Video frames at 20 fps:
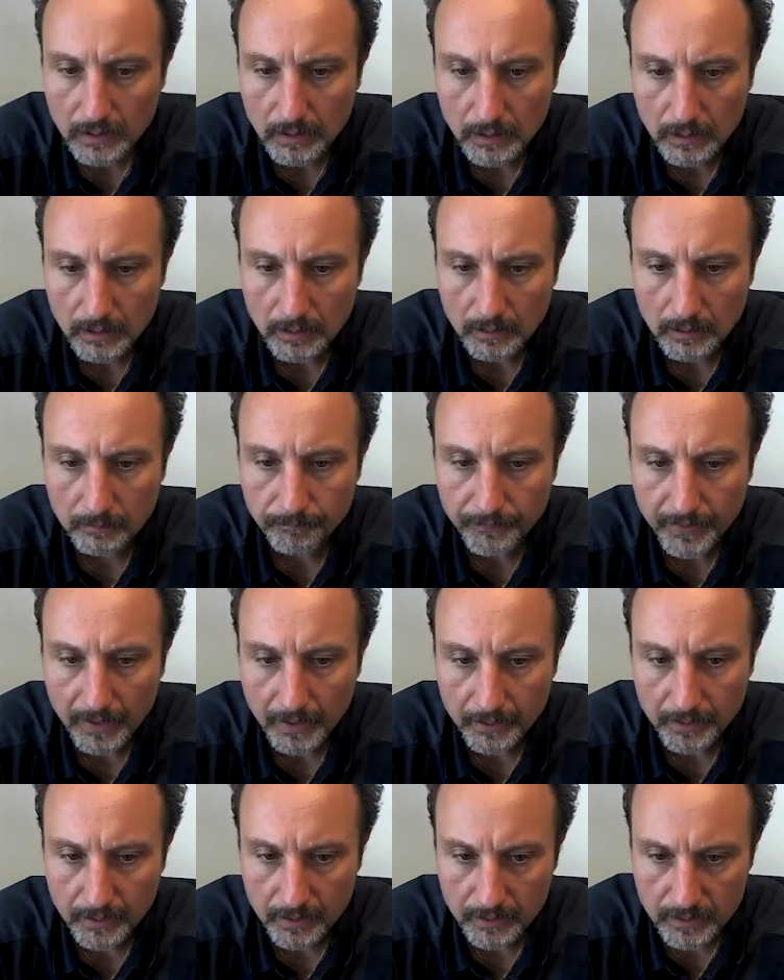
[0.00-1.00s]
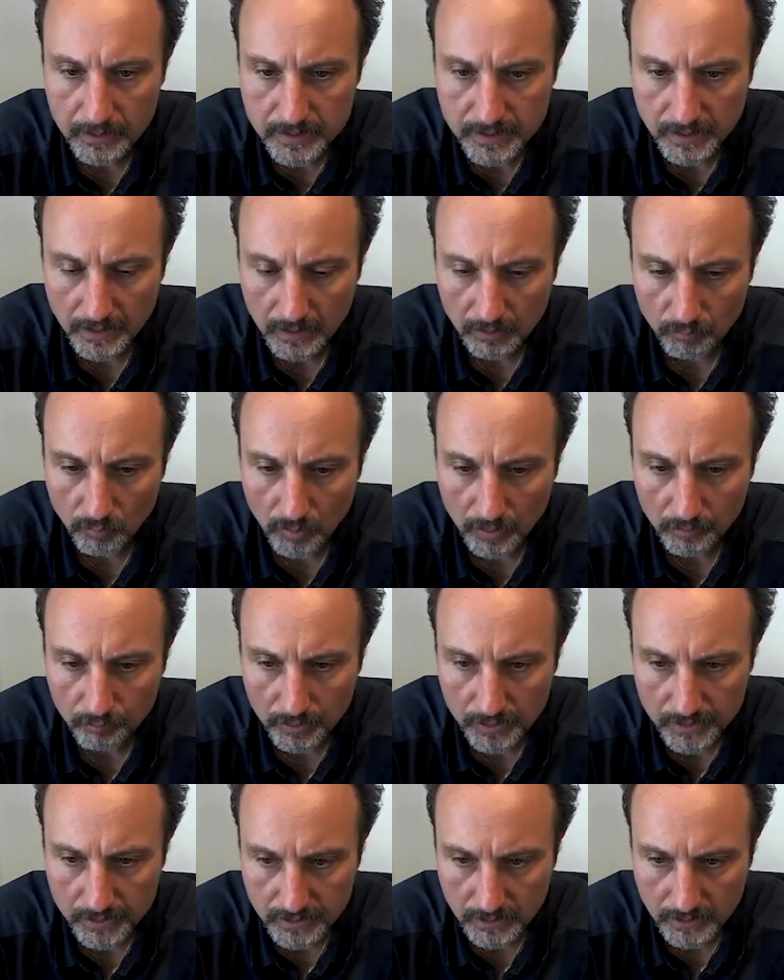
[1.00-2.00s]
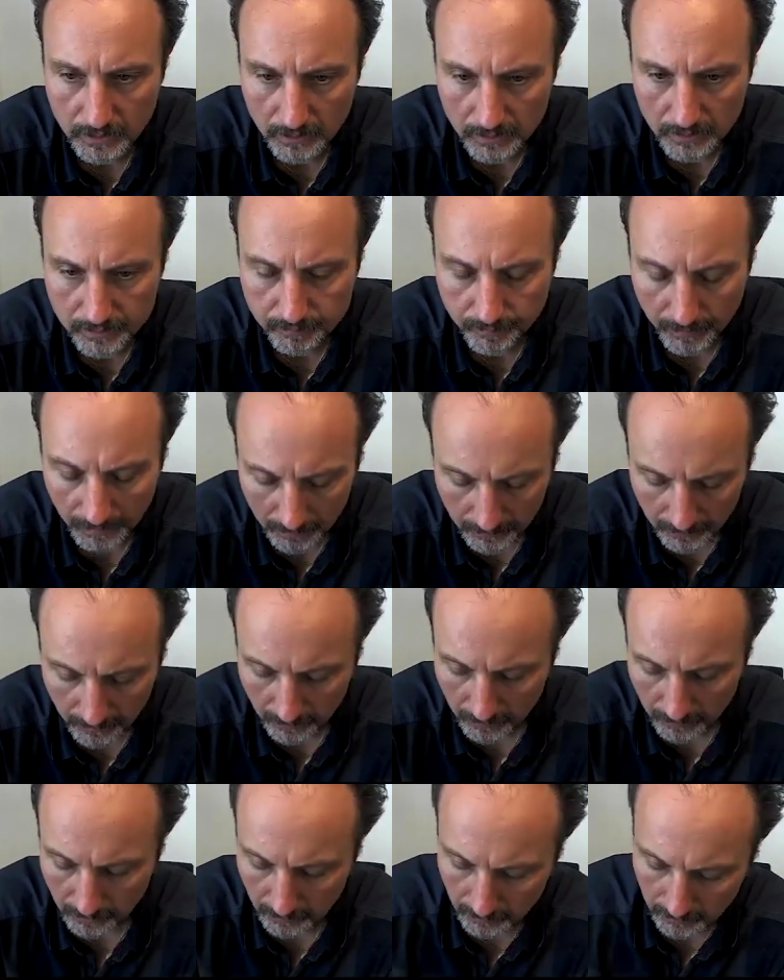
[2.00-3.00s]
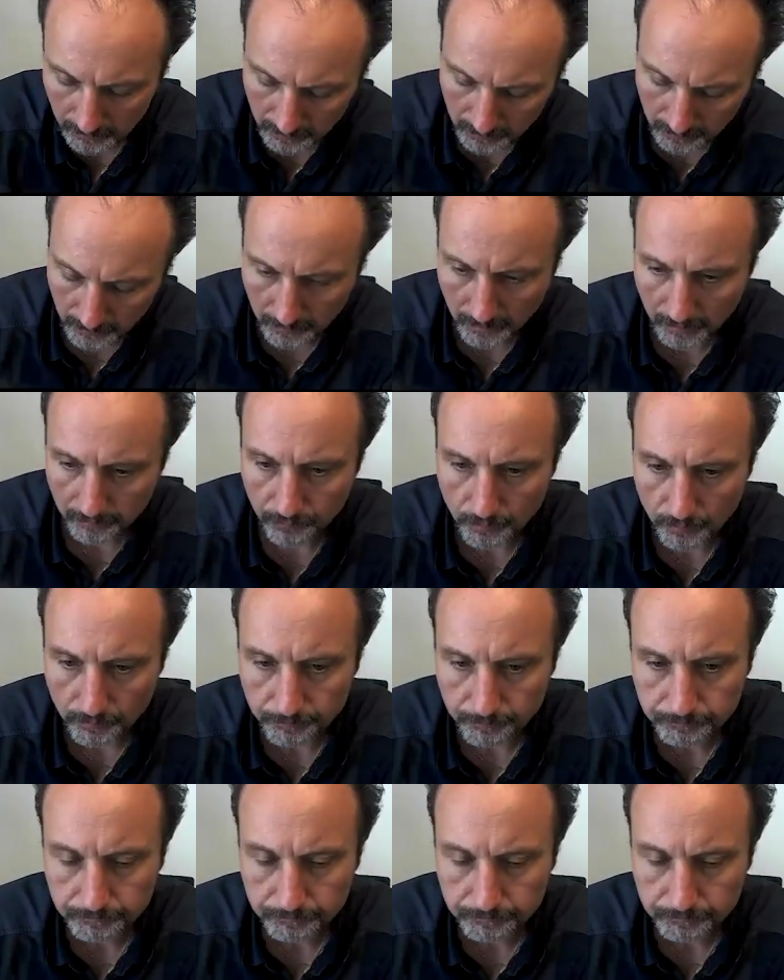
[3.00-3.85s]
And then the second one we are still expecting the review.